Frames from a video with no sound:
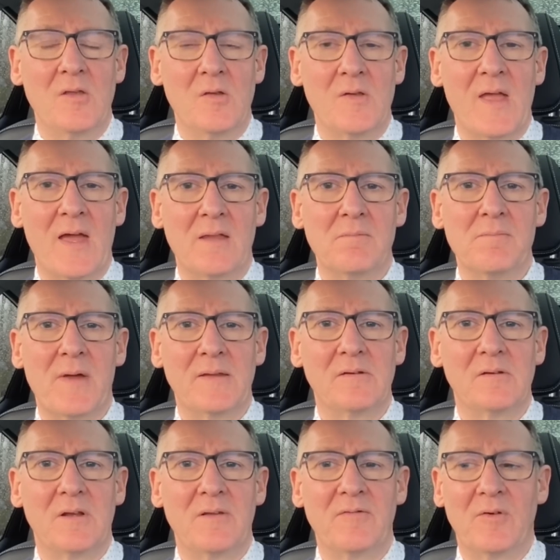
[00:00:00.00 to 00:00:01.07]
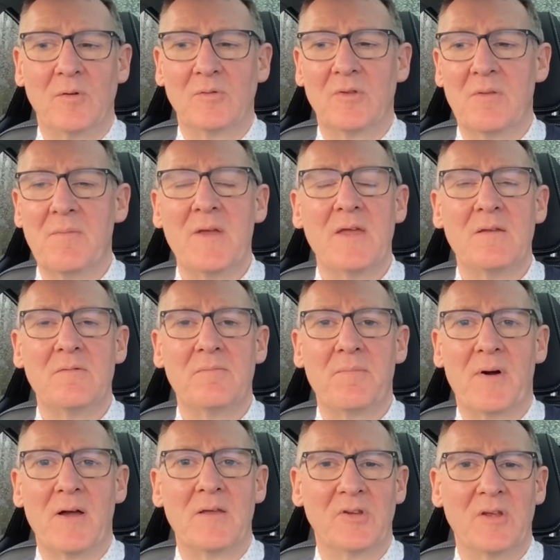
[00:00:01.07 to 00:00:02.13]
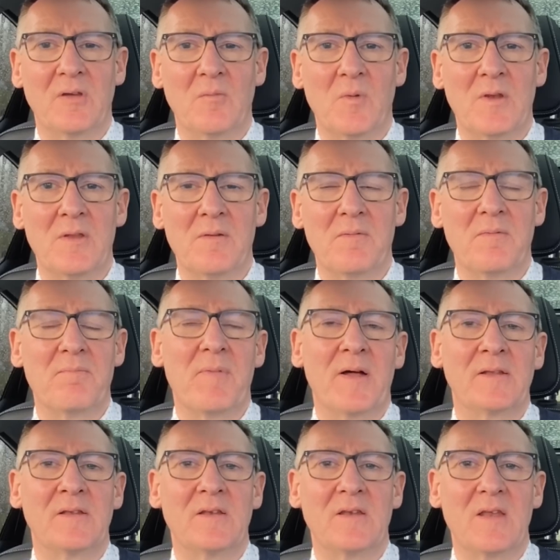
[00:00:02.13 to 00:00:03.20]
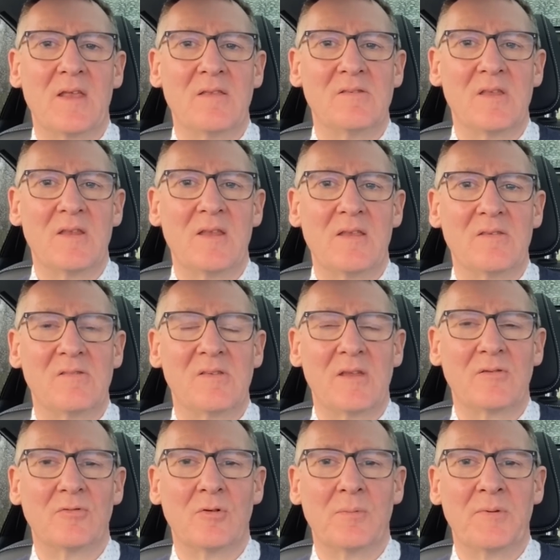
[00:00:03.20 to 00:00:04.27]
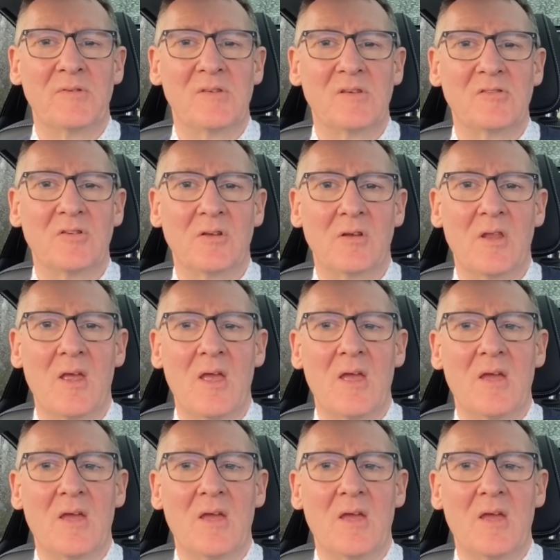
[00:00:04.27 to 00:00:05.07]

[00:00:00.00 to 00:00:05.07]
You can manually fold them in by when the button is in its central position,